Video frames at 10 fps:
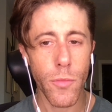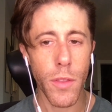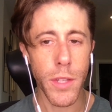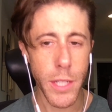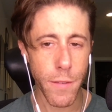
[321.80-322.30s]

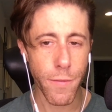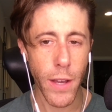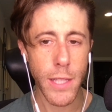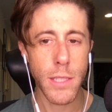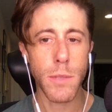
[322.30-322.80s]
The
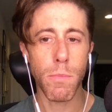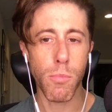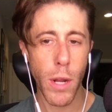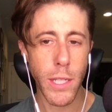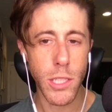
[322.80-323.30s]
defense,
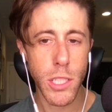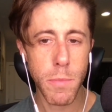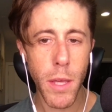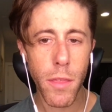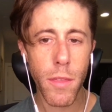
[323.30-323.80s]
Brendan
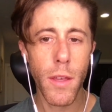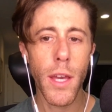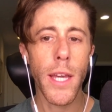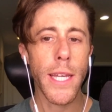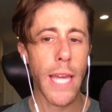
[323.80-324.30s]
Smith,
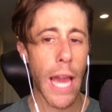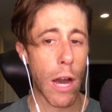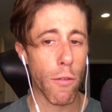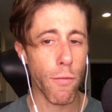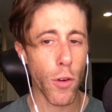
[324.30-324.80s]

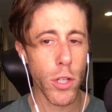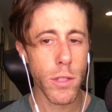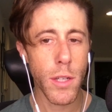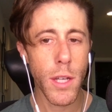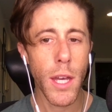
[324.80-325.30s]
Cal Foote,
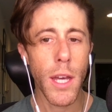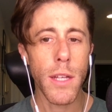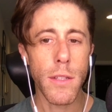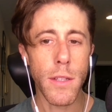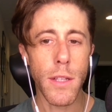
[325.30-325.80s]

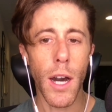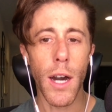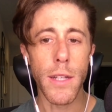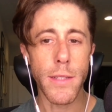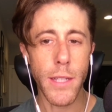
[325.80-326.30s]

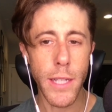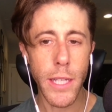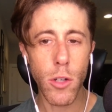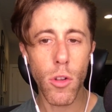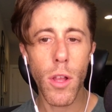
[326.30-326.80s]

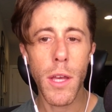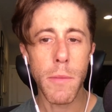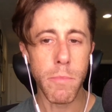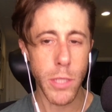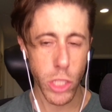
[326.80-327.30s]
Daniil
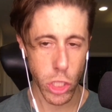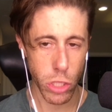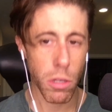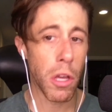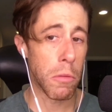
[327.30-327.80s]

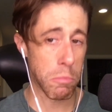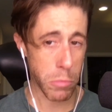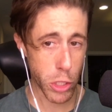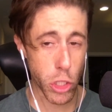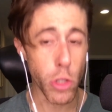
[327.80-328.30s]

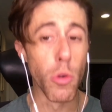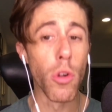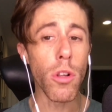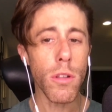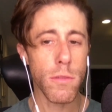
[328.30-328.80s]

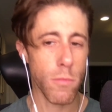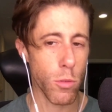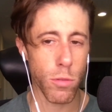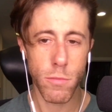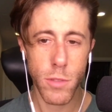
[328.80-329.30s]
Misyul,
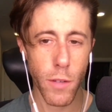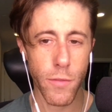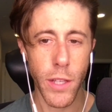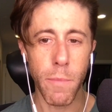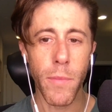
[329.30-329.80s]
tough
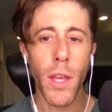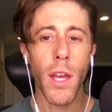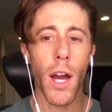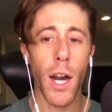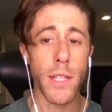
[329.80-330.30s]
name,
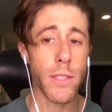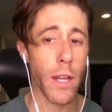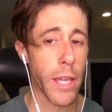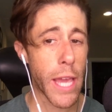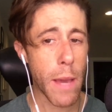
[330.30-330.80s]

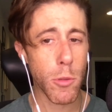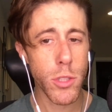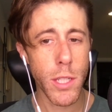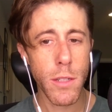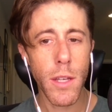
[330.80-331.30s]
Dougie
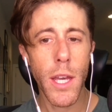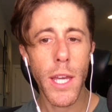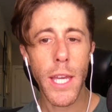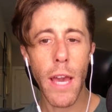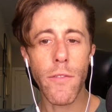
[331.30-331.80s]
Hamilton,
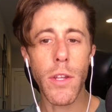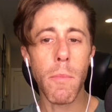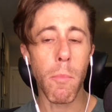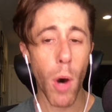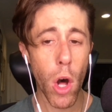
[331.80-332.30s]
Kevin
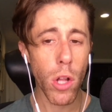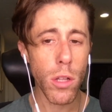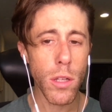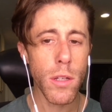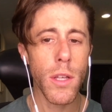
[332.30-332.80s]

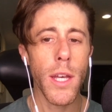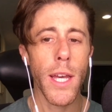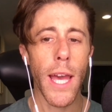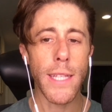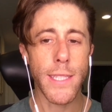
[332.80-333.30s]
Ball,
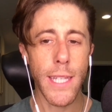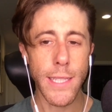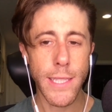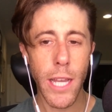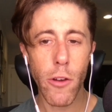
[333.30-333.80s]
and
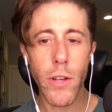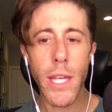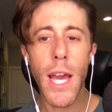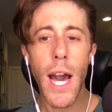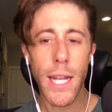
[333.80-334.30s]
Santeri
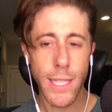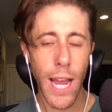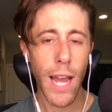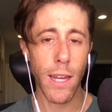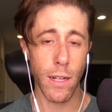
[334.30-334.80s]

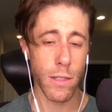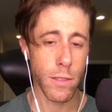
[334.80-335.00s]
Hataka.